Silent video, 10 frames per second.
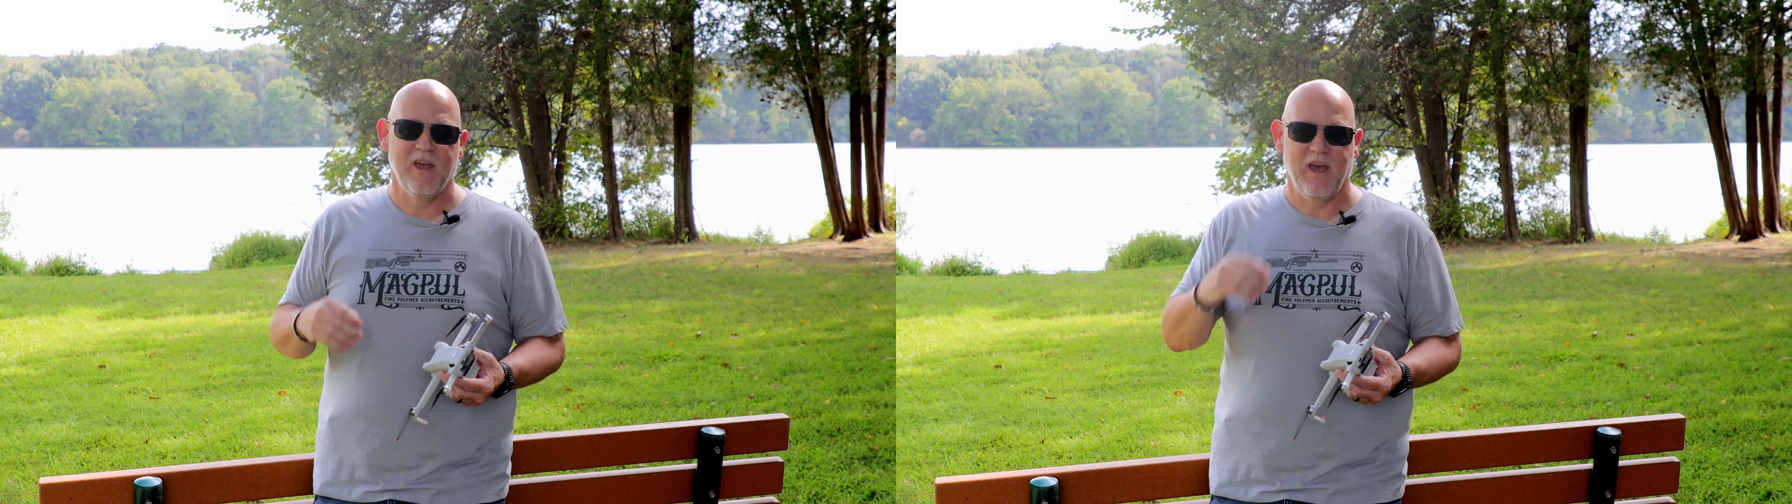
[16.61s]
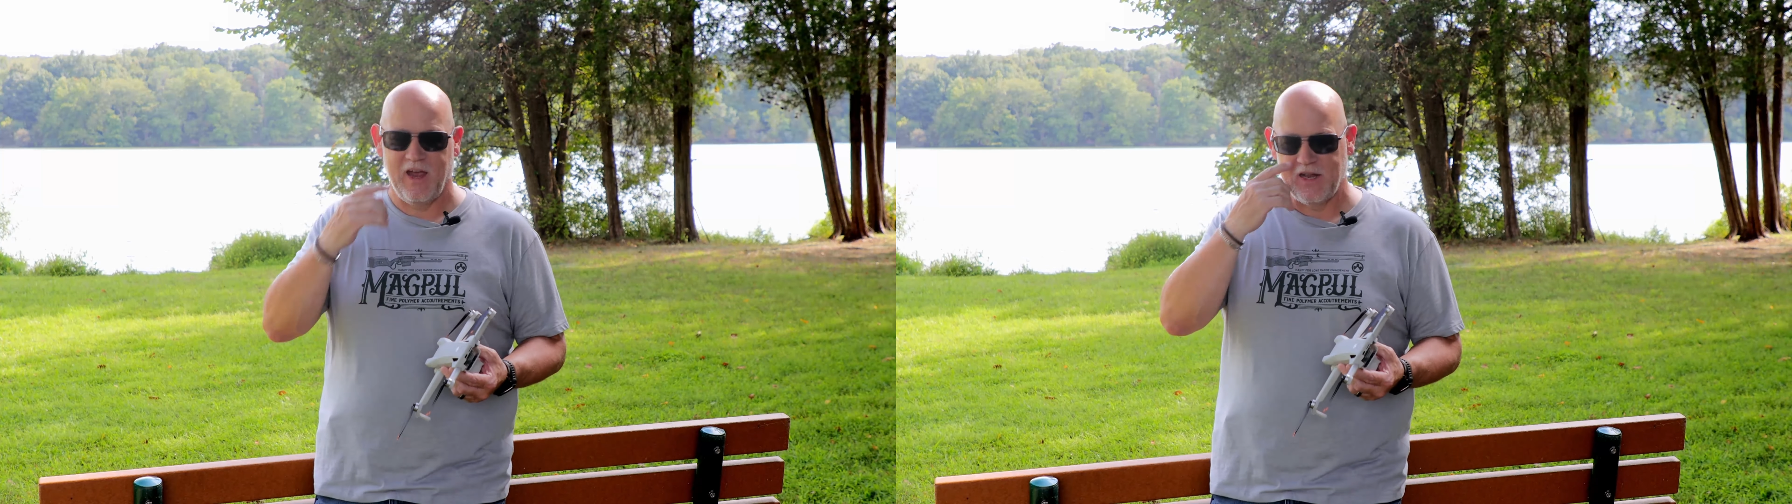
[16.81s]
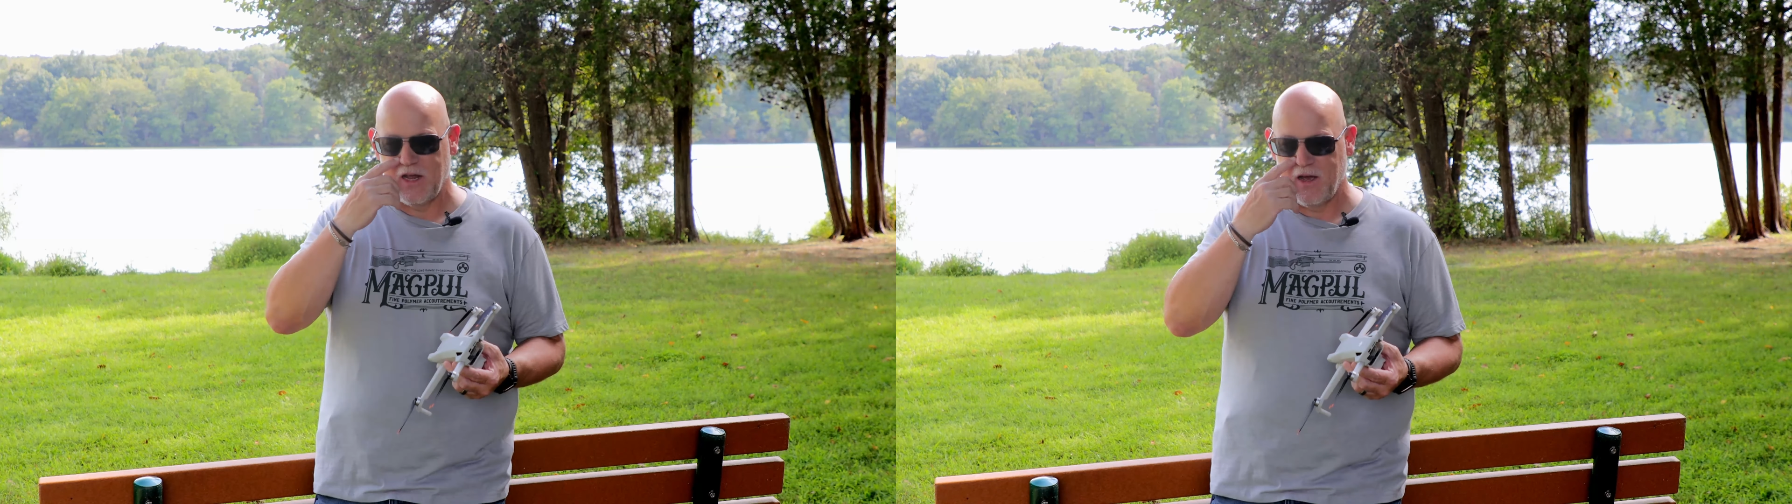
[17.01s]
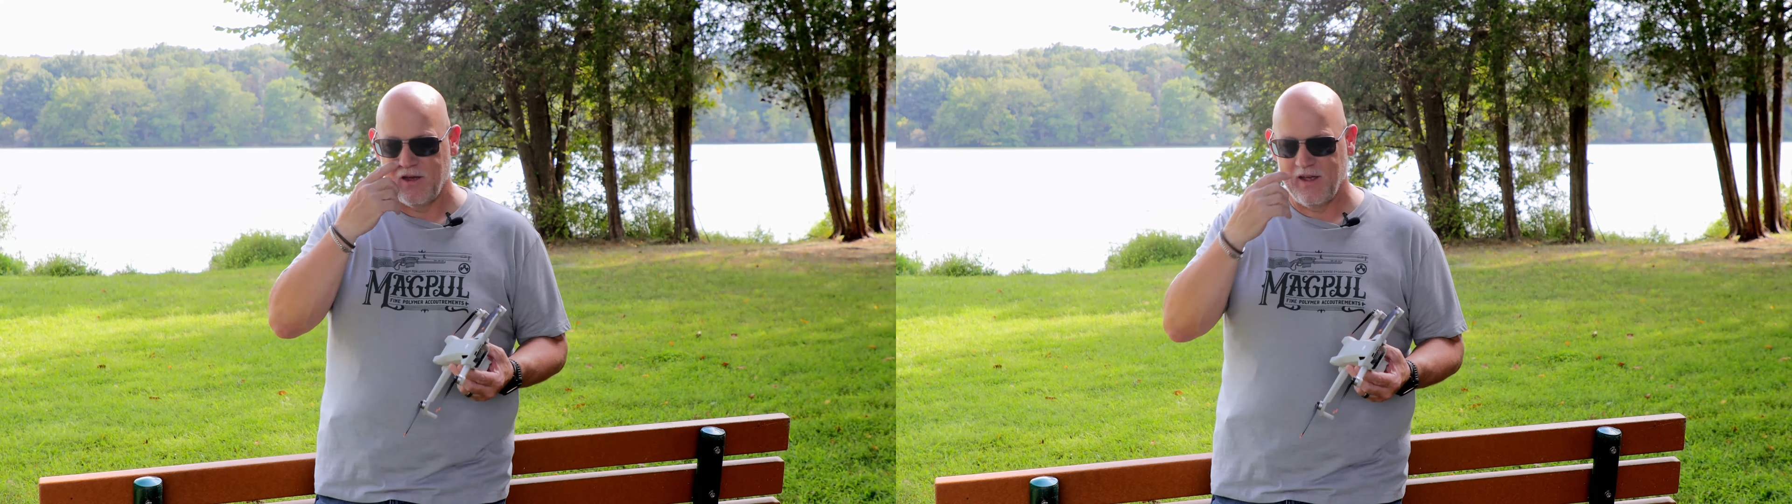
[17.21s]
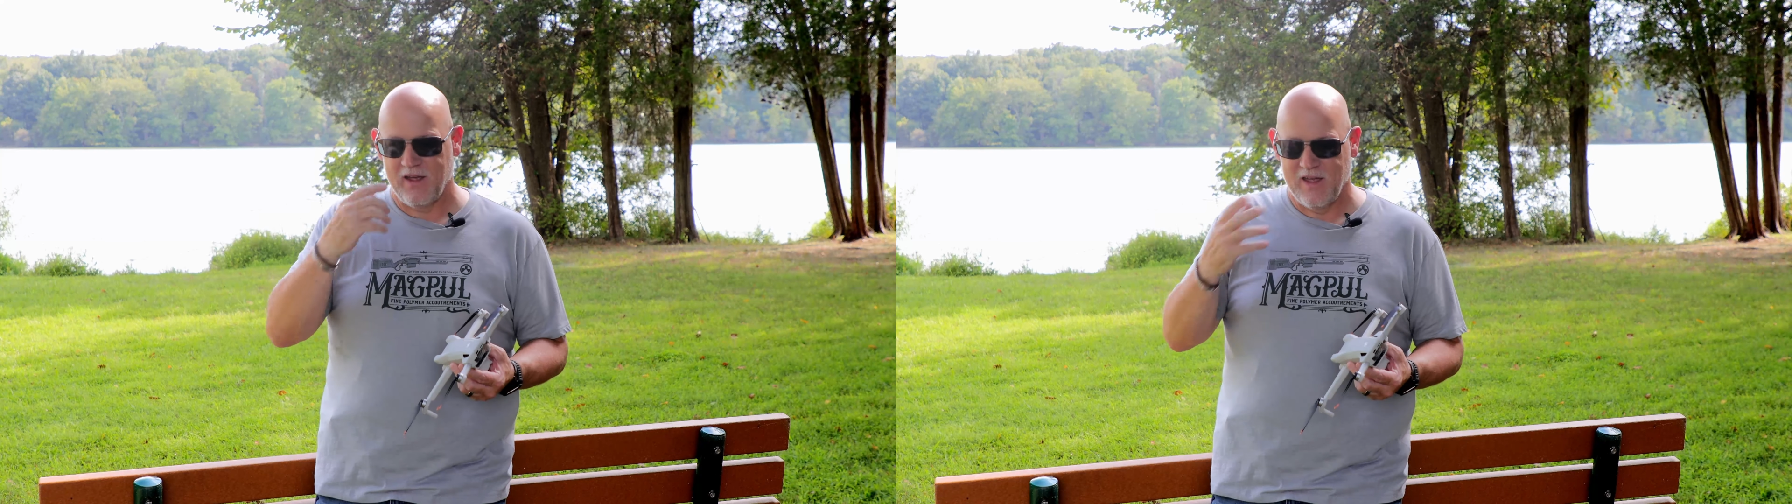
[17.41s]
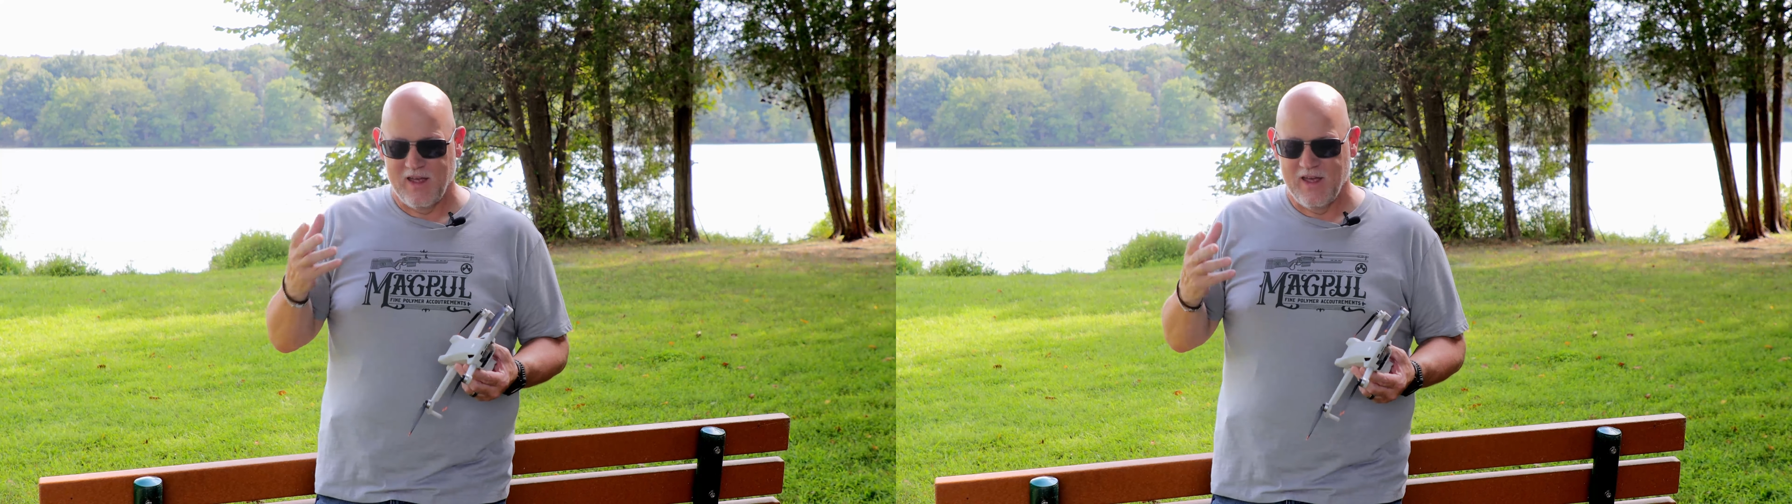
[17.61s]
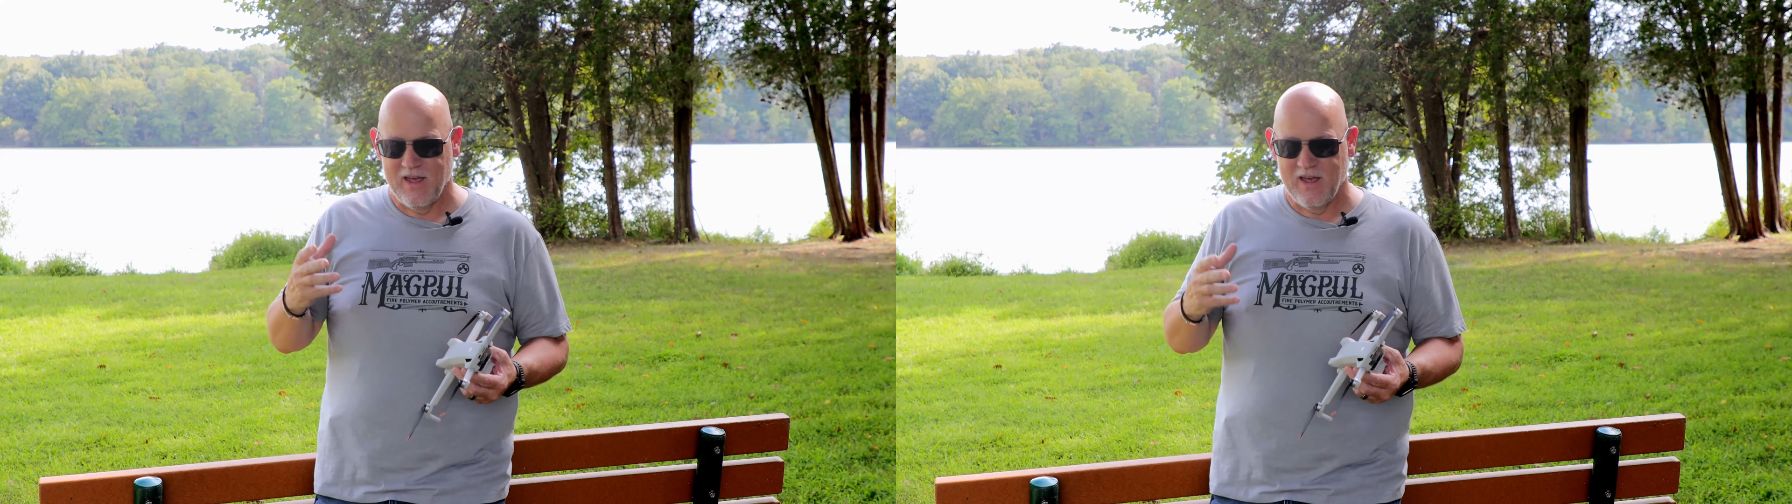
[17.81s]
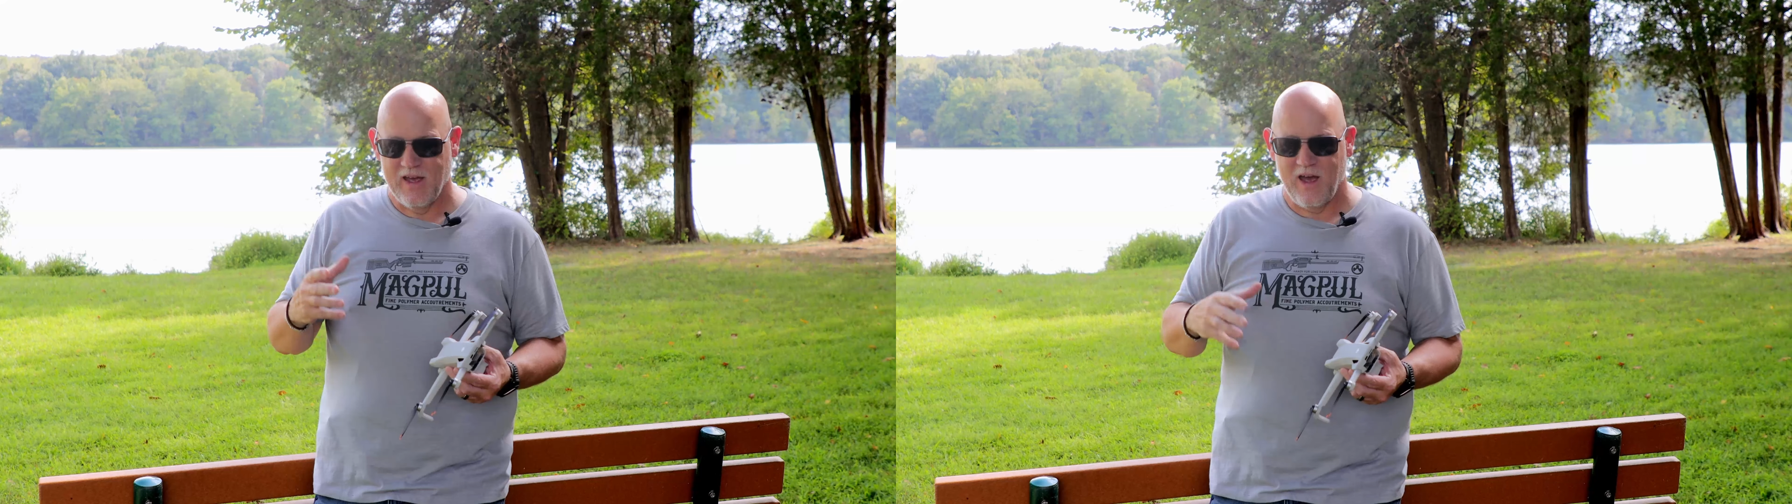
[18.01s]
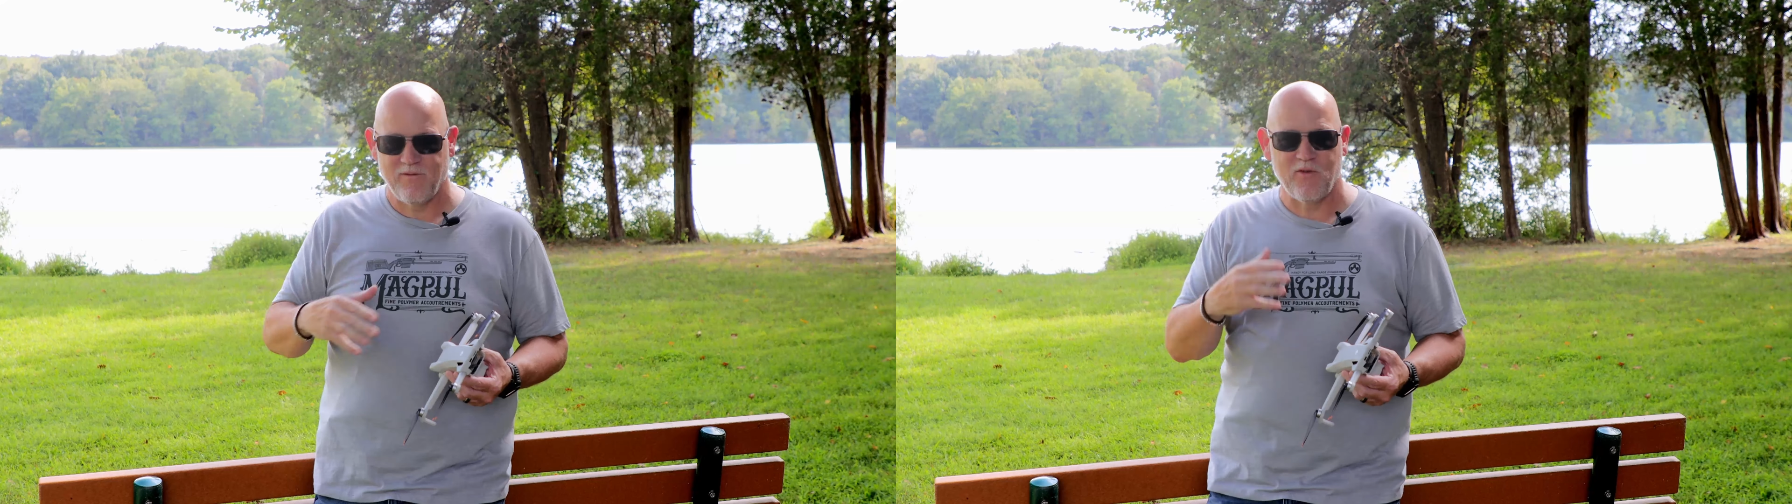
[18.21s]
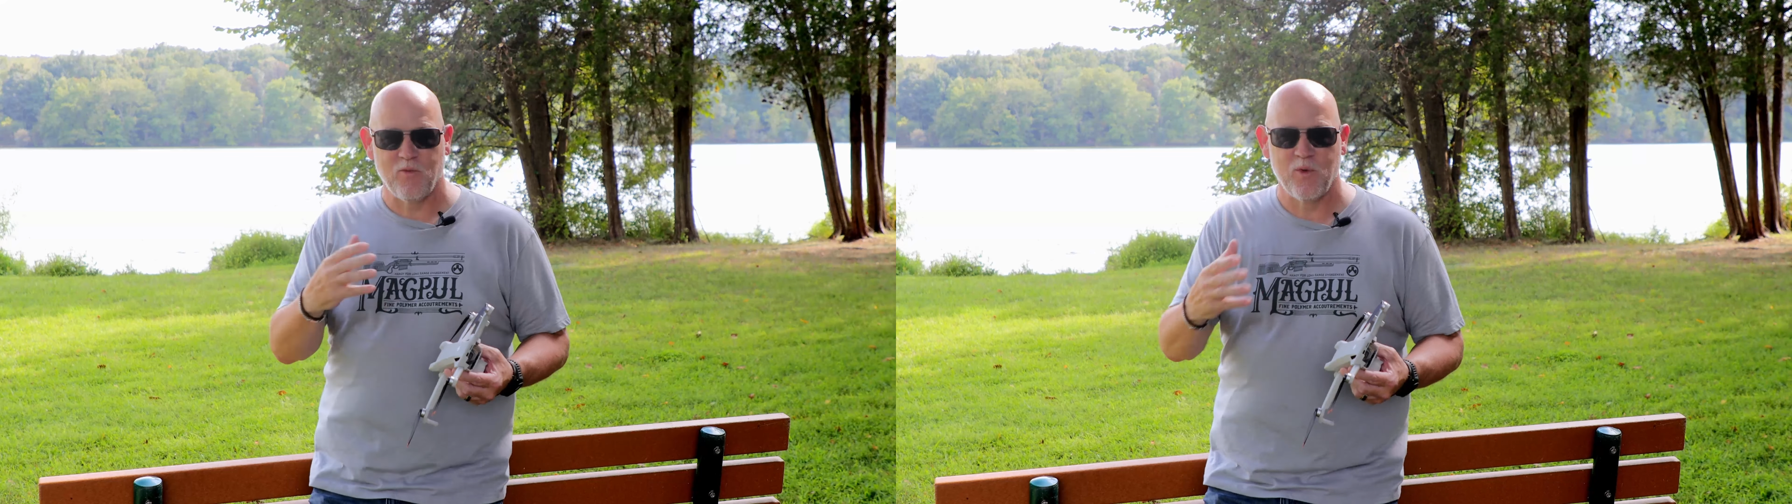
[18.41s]
and I've
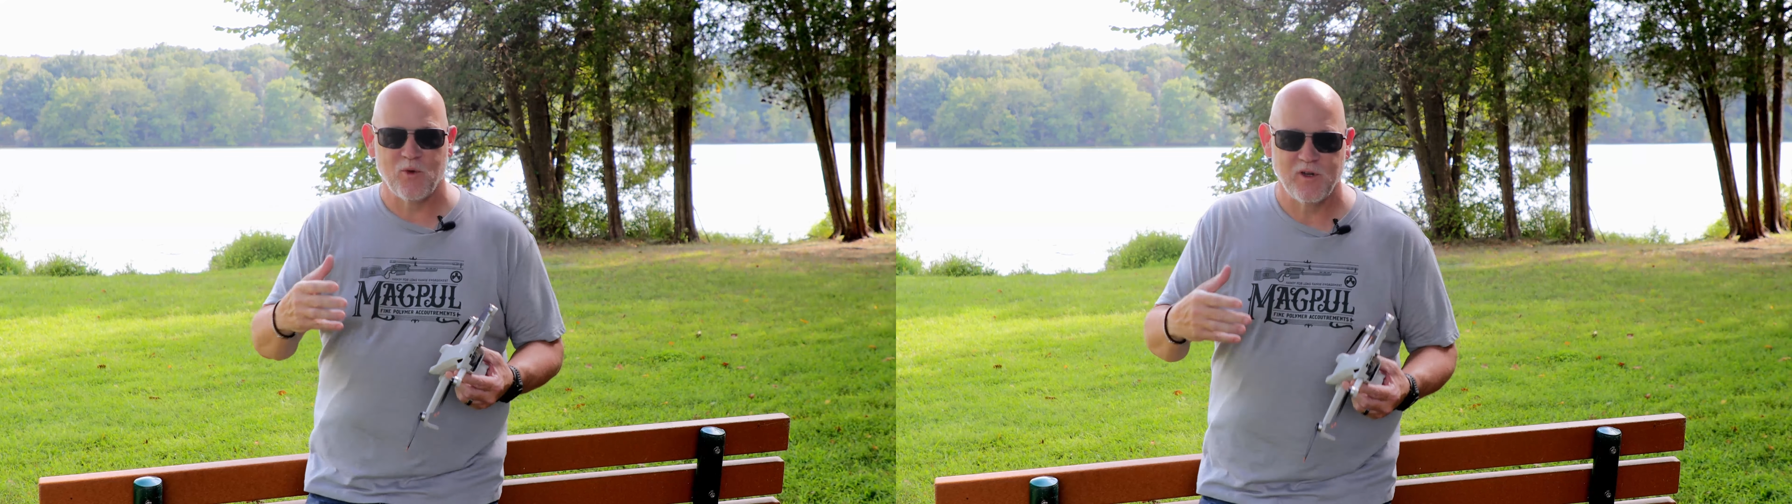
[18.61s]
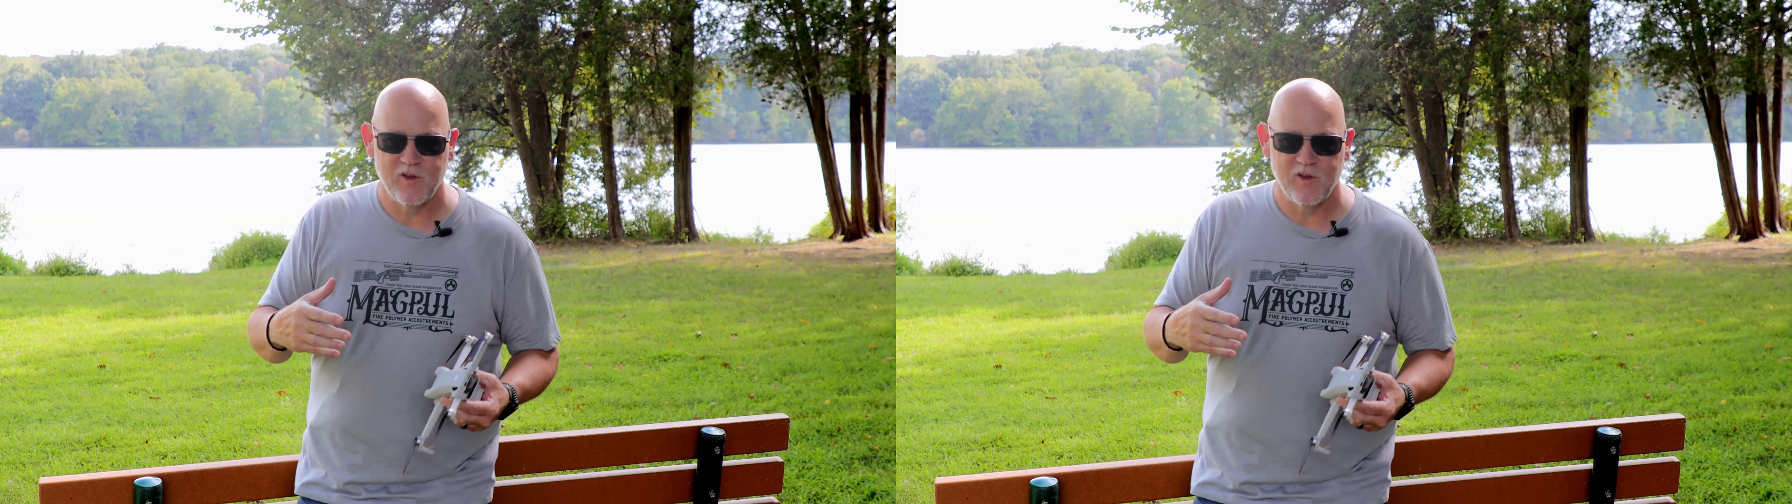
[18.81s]
never been one